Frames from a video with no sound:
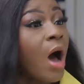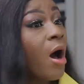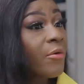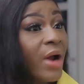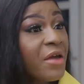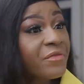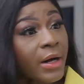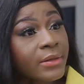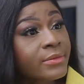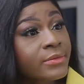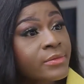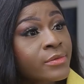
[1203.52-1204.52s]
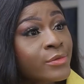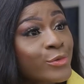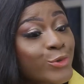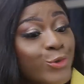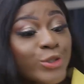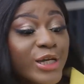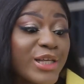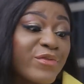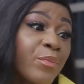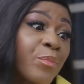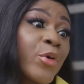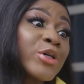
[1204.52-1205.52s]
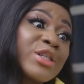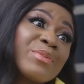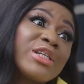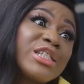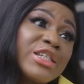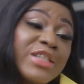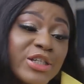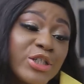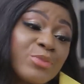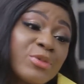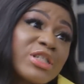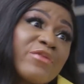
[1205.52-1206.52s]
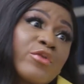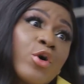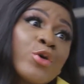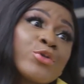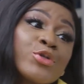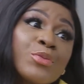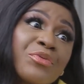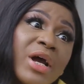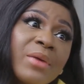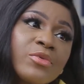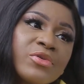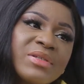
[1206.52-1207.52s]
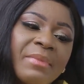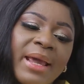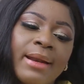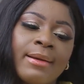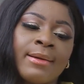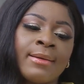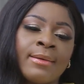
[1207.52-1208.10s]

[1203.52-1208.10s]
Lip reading: our arrival. So there's every possibility that she must have gone to bribe those men.